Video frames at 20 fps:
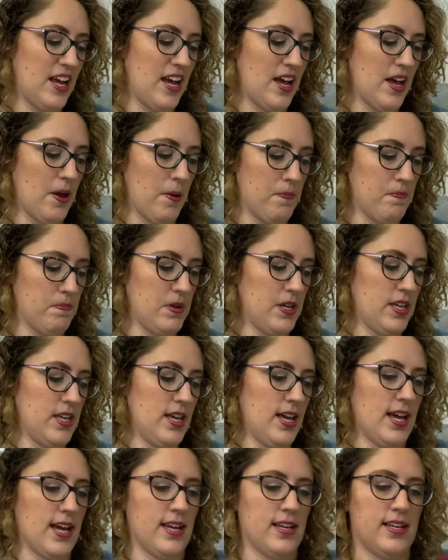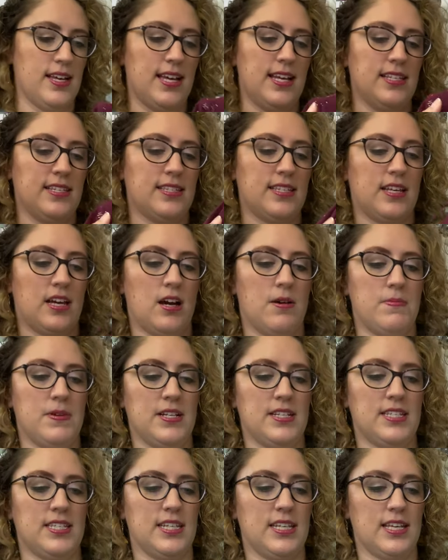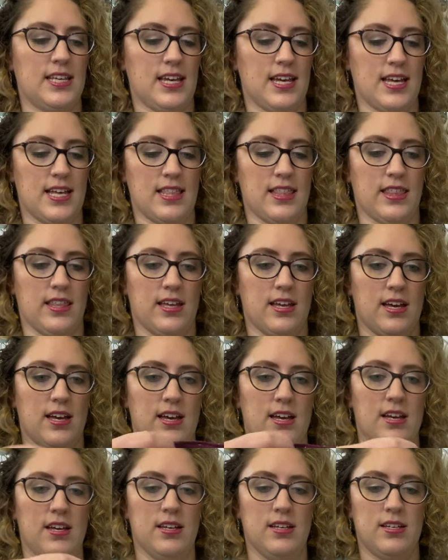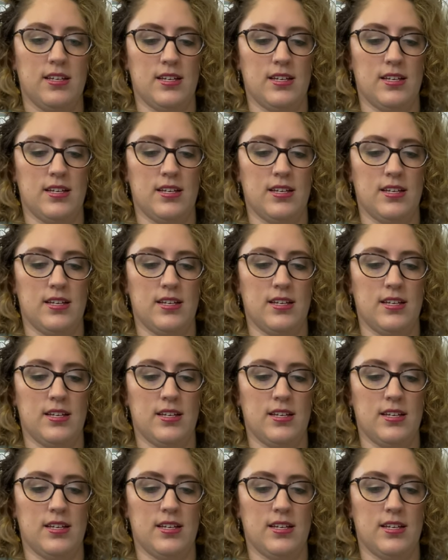But yeah, it's coming together.